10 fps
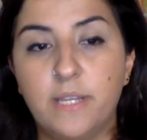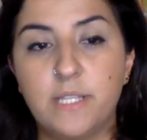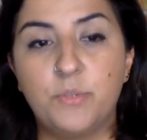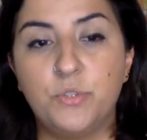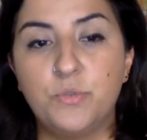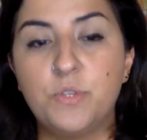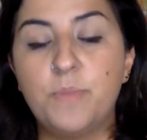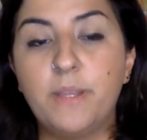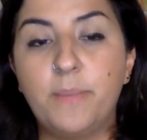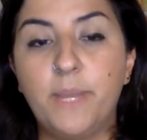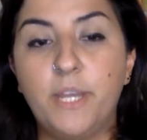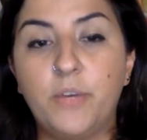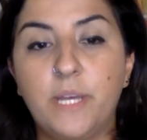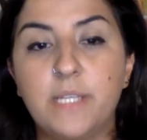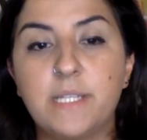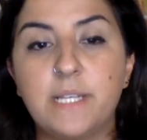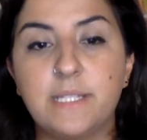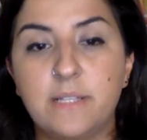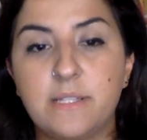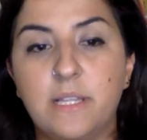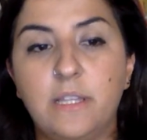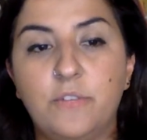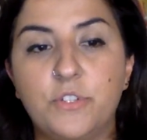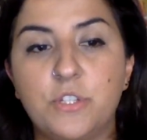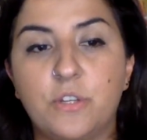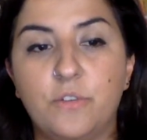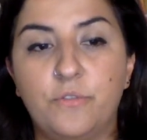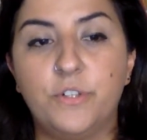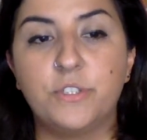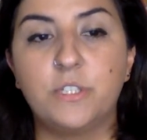that's produced by the pancreas that tells the liver to convert